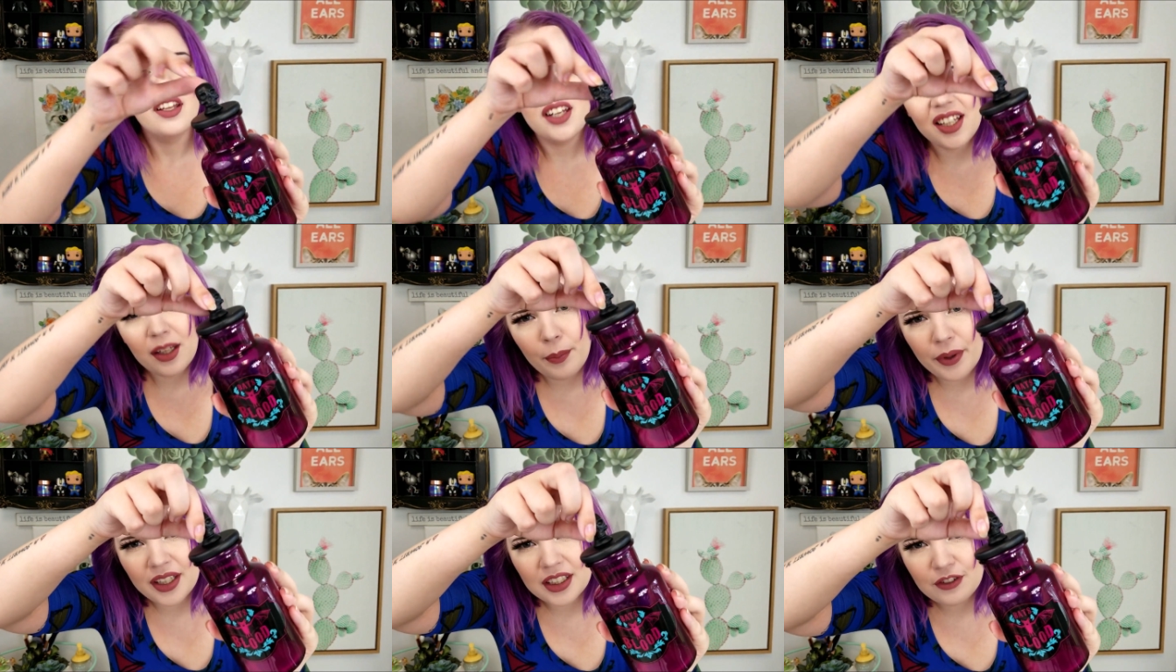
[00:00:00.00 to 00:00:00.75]
Not the
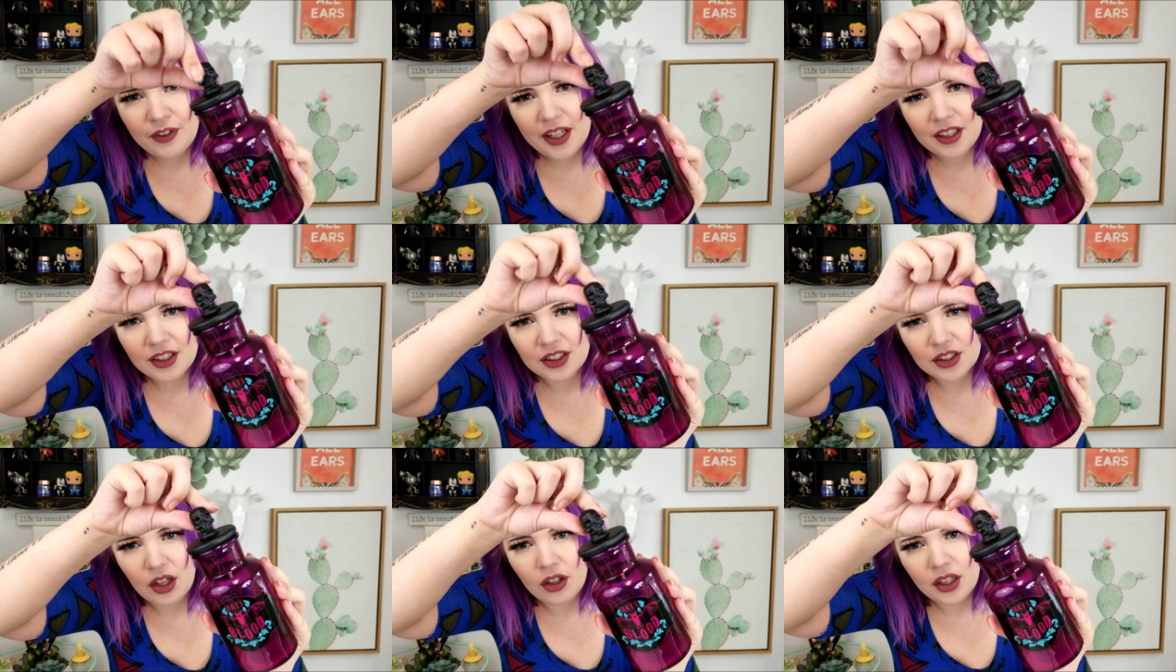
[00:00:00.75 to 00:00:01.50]
biggest fan of the
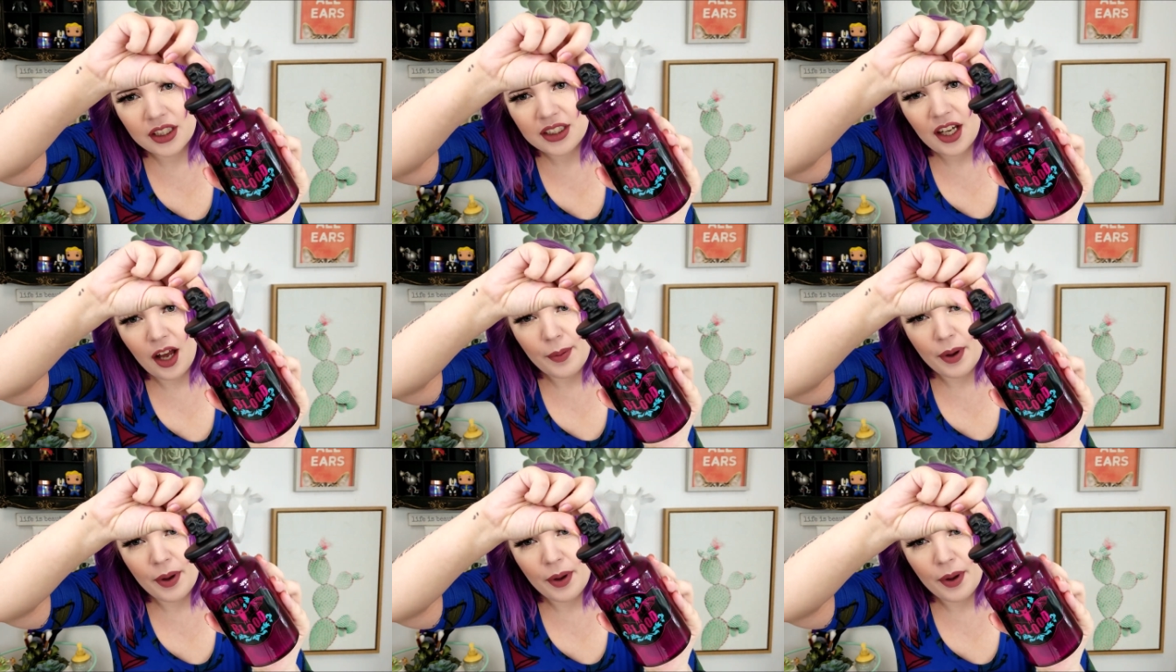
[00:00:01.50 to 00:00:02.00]
skull on the top.